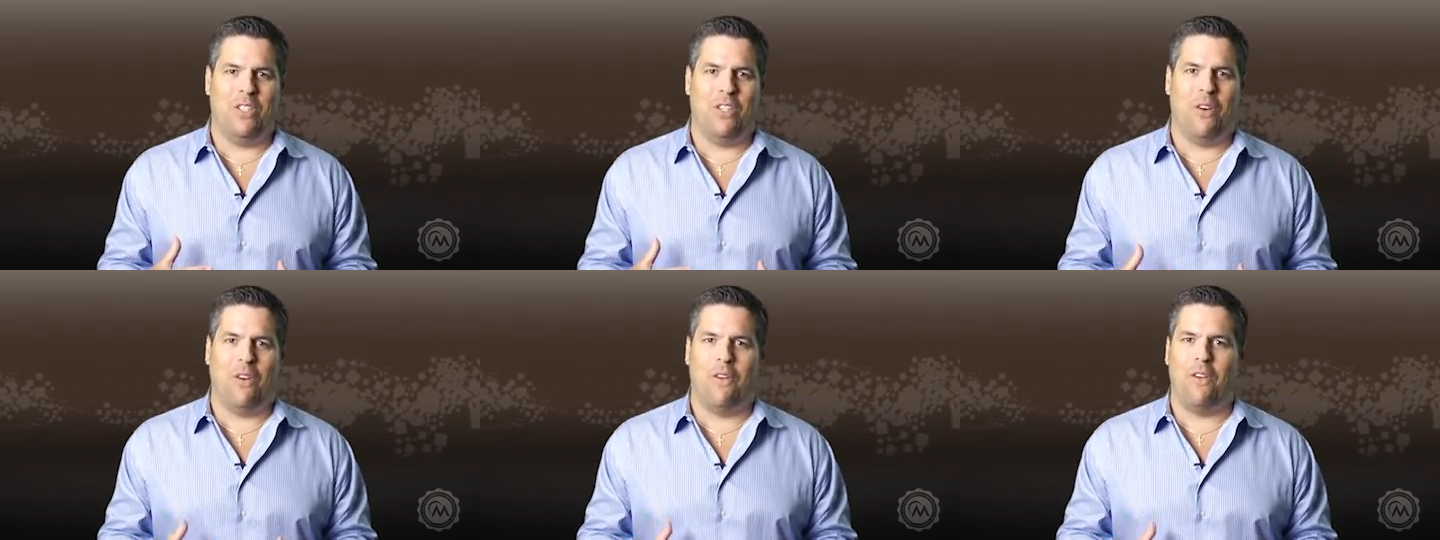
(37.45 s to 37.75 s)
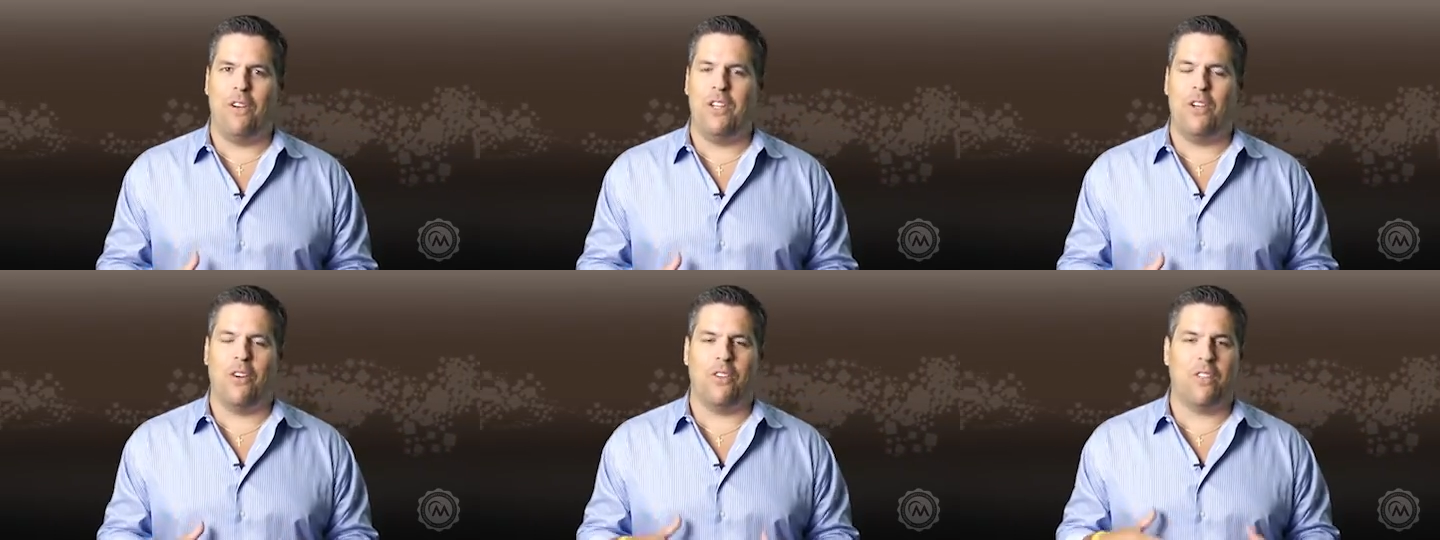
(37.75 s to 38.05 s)

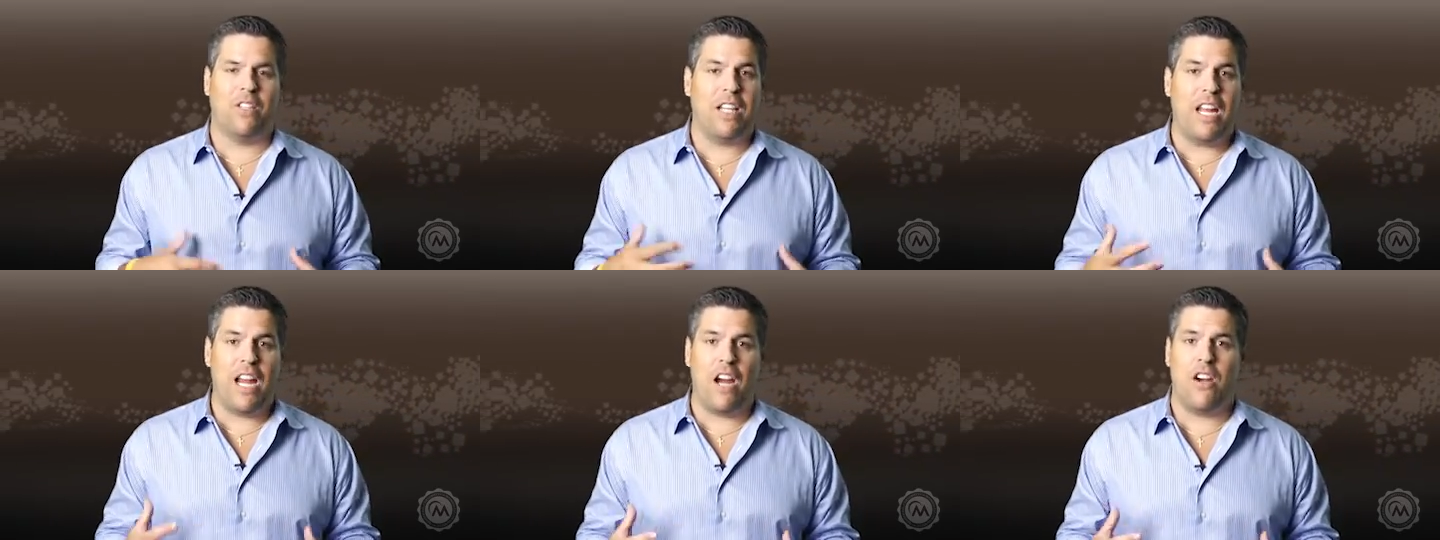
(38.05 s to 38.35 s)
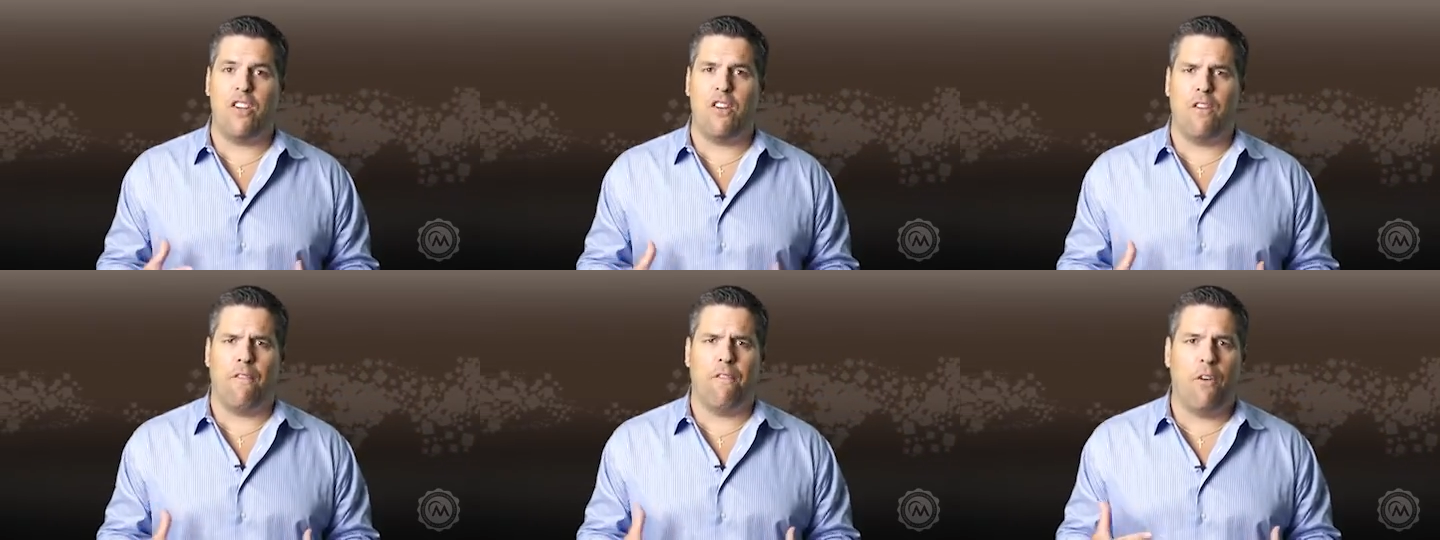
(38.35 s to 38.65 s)
You're
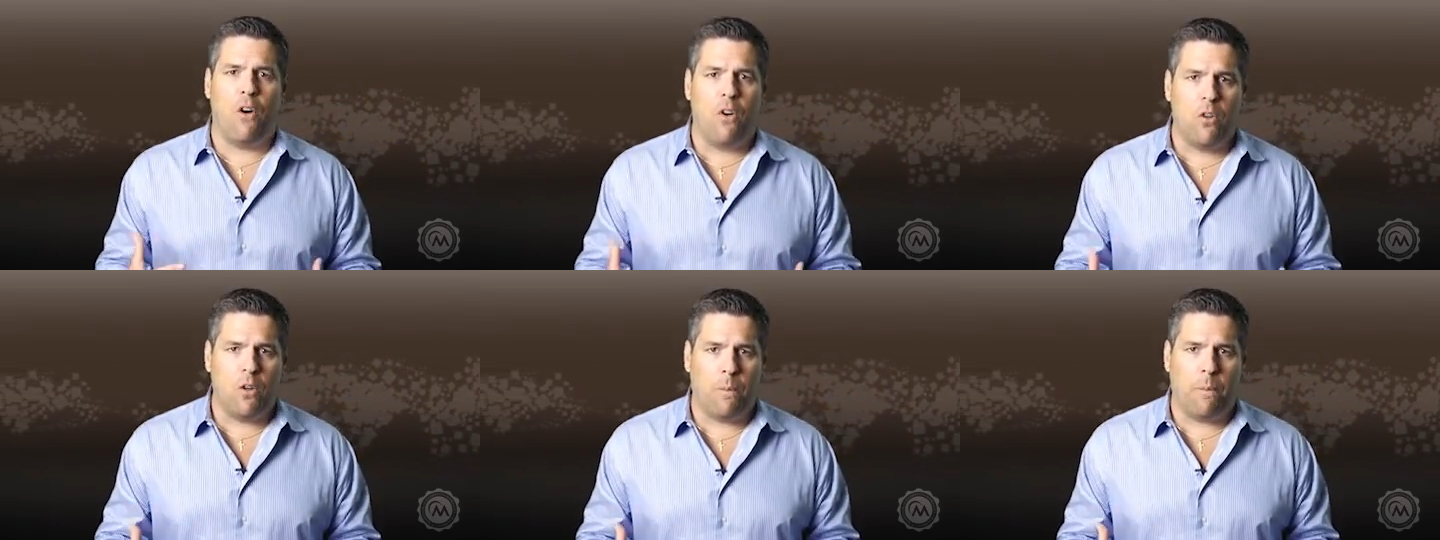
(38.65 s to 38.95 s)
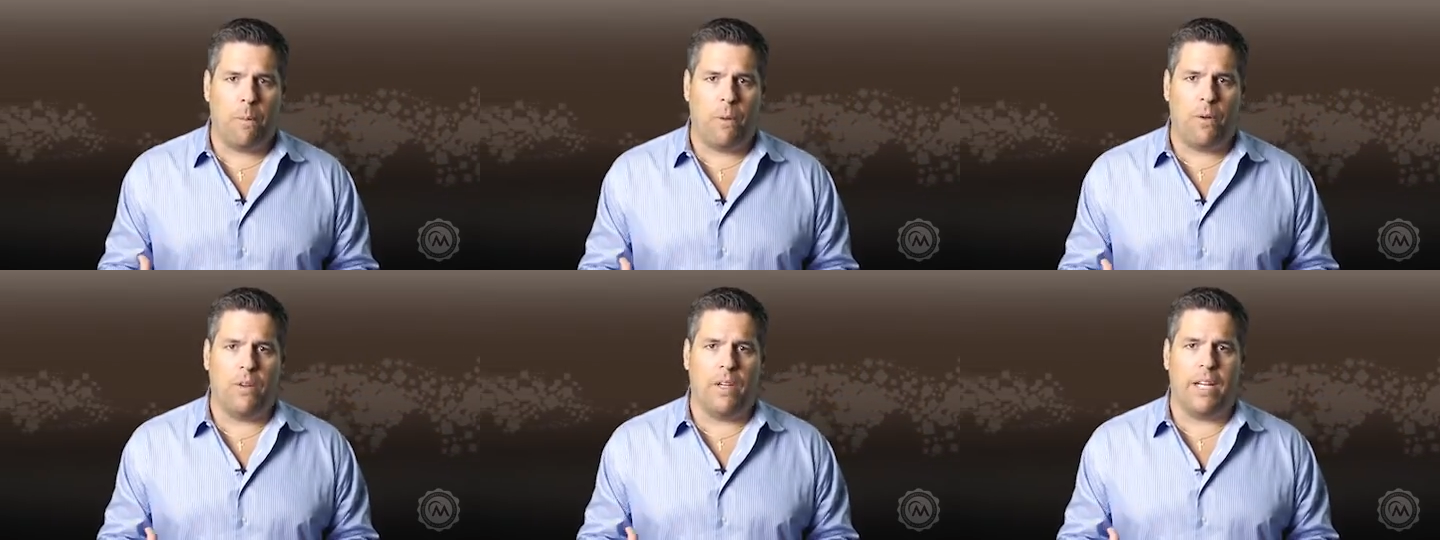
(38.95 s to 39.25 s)
scared, you're
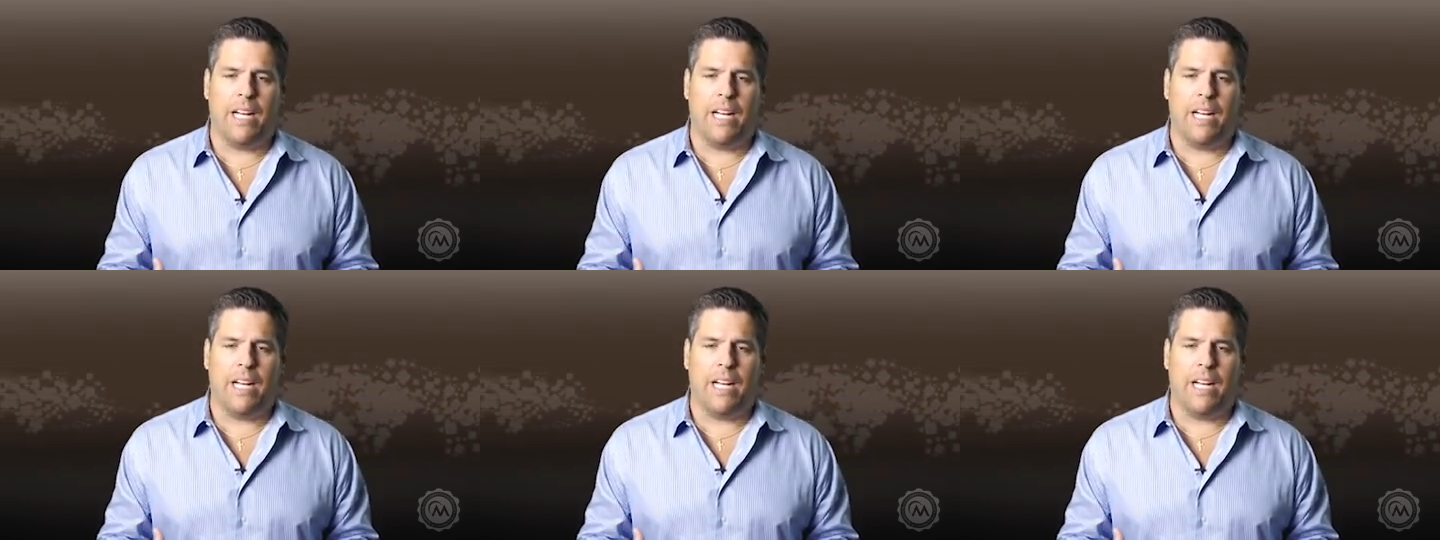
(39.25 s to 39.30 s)
vulnerable,